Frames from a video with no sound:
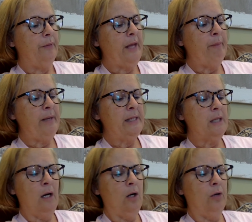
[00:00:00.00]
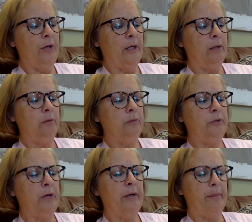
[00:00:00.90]
That beats all, though,
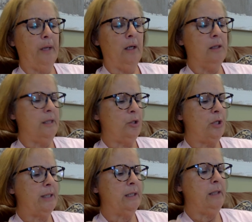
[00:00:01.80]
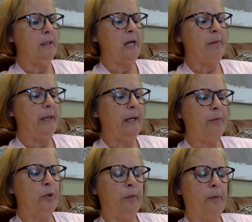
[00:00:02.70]
don't it, Pa? said Jesse, coming
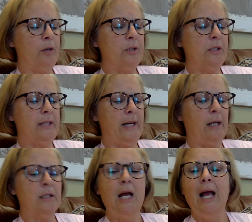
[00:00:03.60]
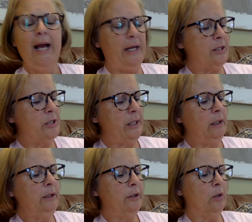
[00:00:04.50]
up to a person's house and
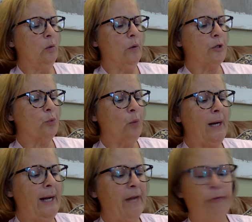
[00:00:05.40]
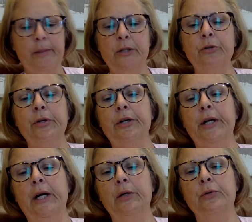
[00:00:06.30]
stealing their horse right out from under their
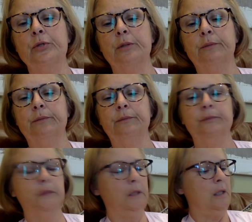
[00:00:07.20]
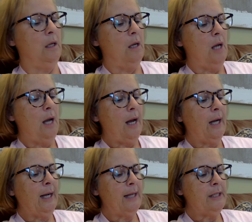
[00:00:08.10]
nose.
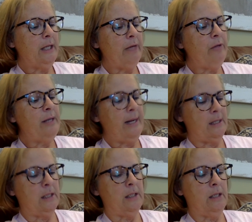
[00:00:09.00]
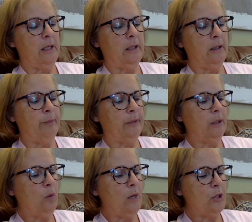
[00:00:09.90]
I got to give you that, said Tuck, but the
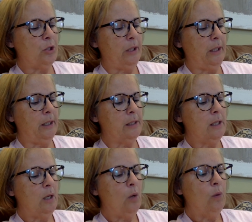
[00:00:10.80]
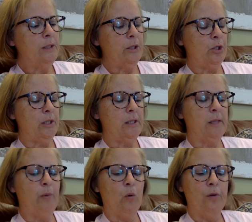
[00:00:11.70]
question is, was it just
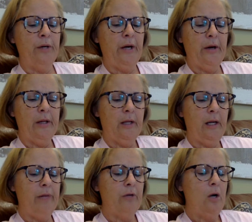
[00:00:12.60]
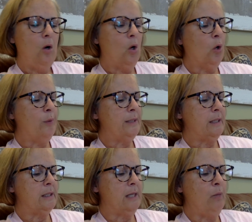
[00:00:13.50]
some ordinary thief, or was
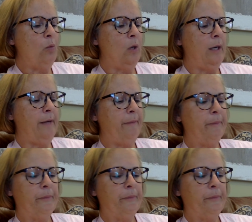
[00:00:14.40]
it someone